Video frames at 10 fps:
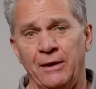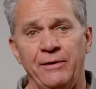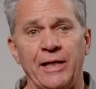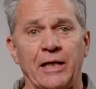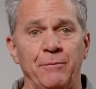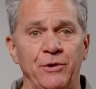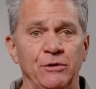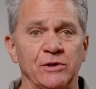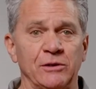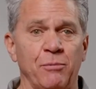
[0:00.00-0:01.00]
that can be
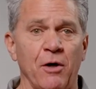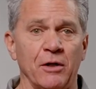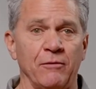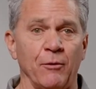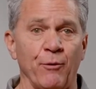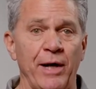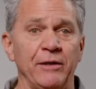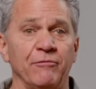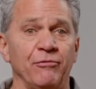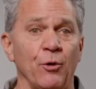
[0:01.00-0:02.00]
used as part of our
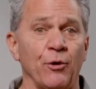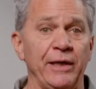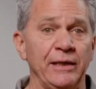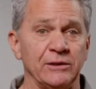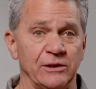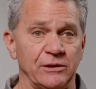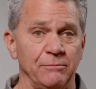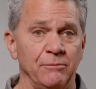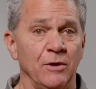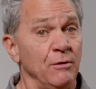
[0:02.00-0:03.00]
radiant floor heating
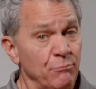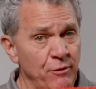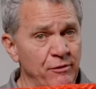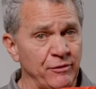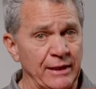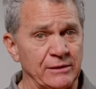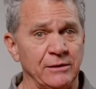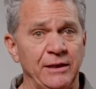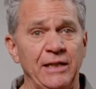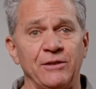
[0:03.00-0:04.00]
system, Provoflex
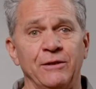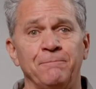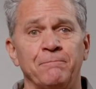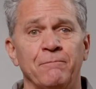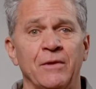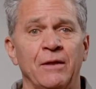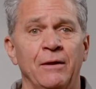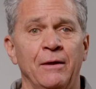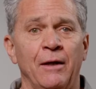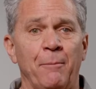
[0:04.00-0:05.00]
Heat.
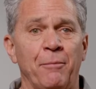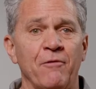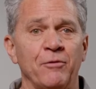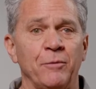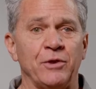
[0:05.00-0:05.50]
Apart from the